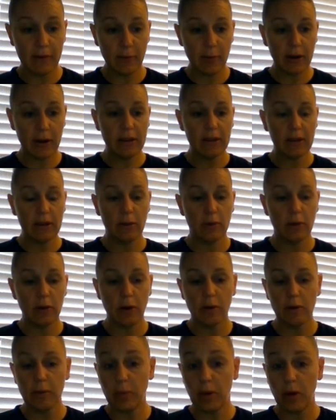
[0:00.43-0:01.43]
All right, everybody, here
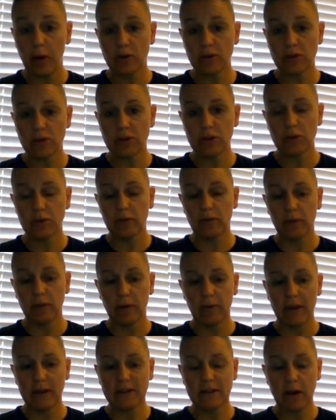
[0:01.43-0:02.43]
we are with part two of
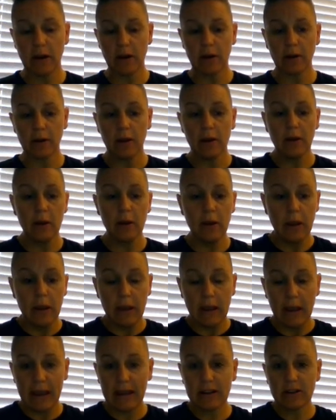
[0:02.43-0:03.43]
Love That Dog.
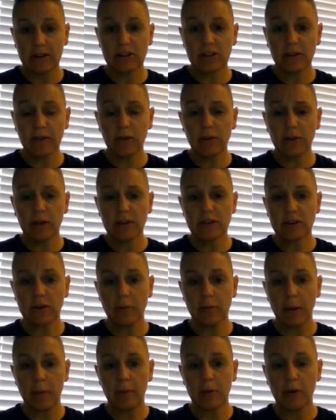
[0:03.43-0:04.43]
And just a few things
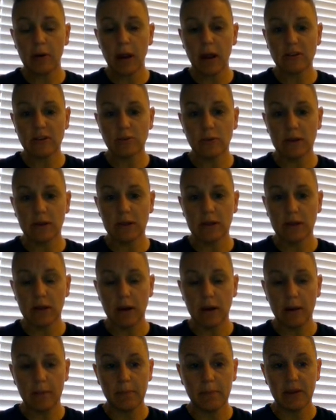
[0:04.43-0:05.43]
to remember as
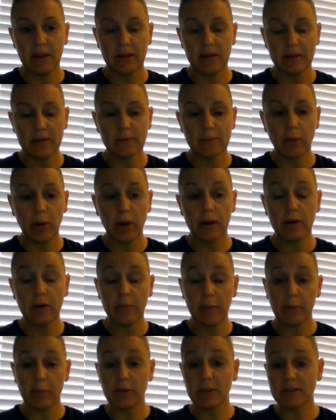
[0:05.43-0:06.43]
we begin this
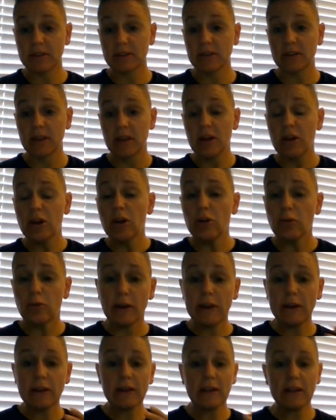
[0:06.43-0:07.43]
part. Remember, this is
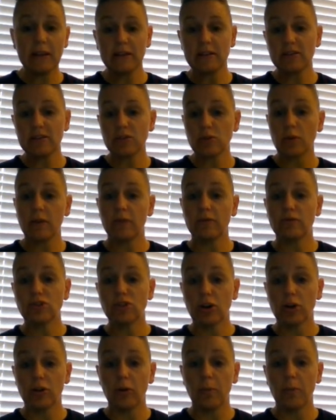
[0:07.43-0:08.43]
written in this sort
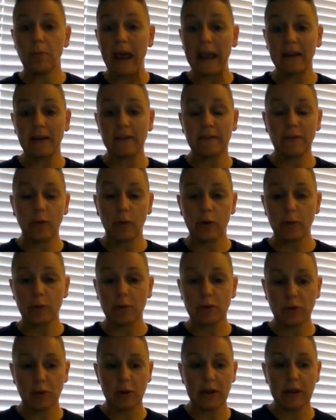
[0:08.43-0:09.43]
of journal back and
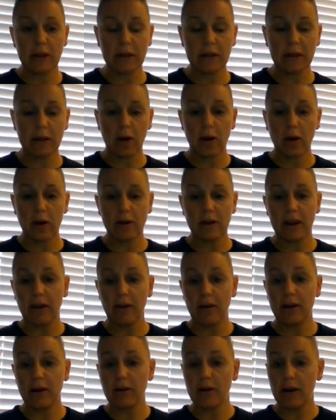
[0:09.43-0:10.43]
forth between our
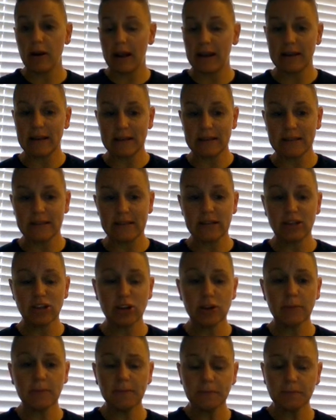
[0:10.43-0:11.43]
narrator and his
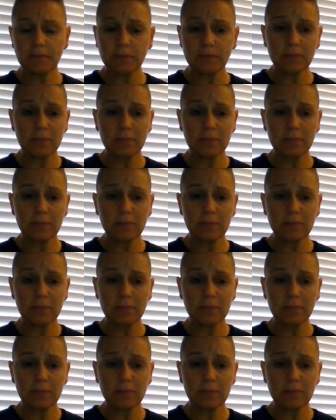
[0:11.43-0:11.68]
teacher.